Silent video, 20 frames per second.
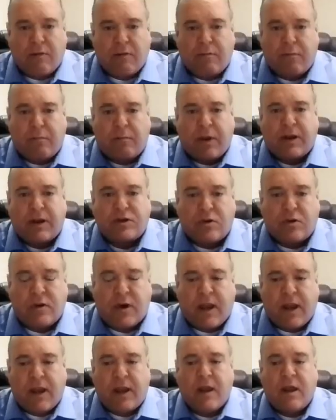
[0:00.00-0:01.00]
Picture
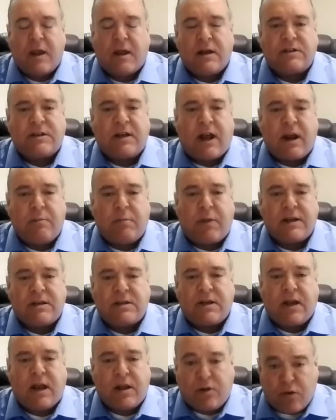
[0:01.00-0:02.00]
a
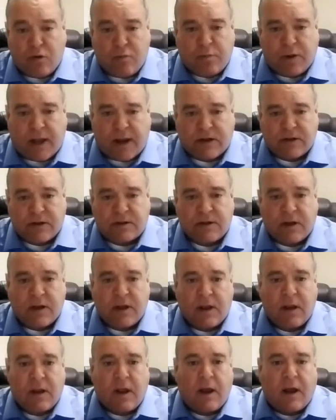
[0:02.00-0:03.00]
side-by-side duplex,
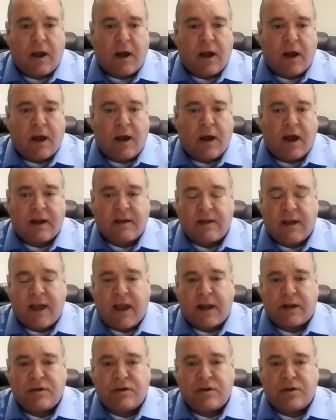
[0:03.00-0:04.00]

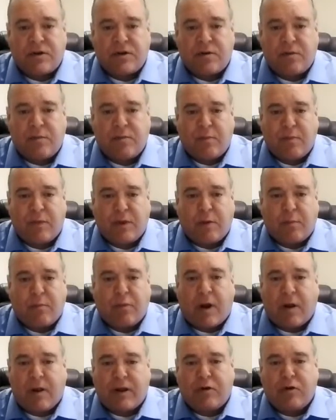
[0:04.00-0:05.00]
attached. They're
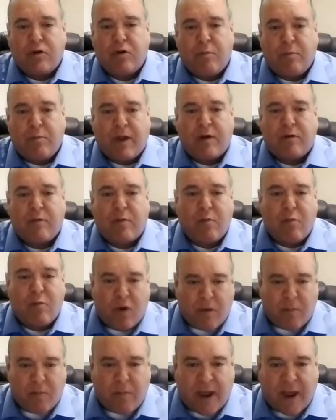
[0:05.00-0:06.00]
probably 2-bedroom,
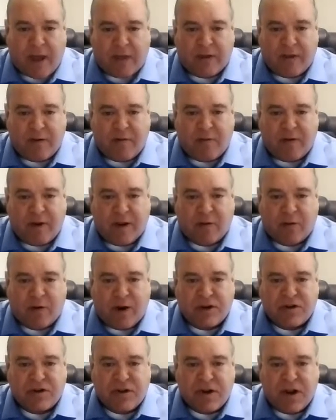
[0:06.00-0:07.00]
1-bath
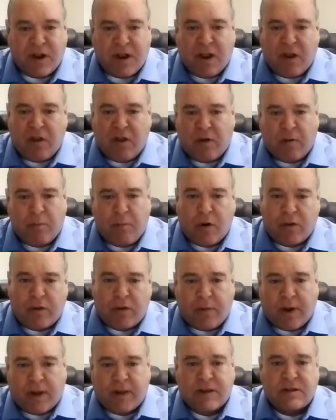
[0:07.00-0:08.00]
configuration. They're both
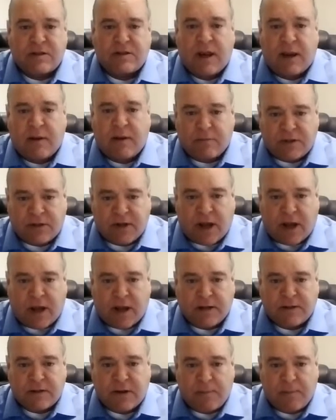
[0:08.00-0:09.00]
about the same size.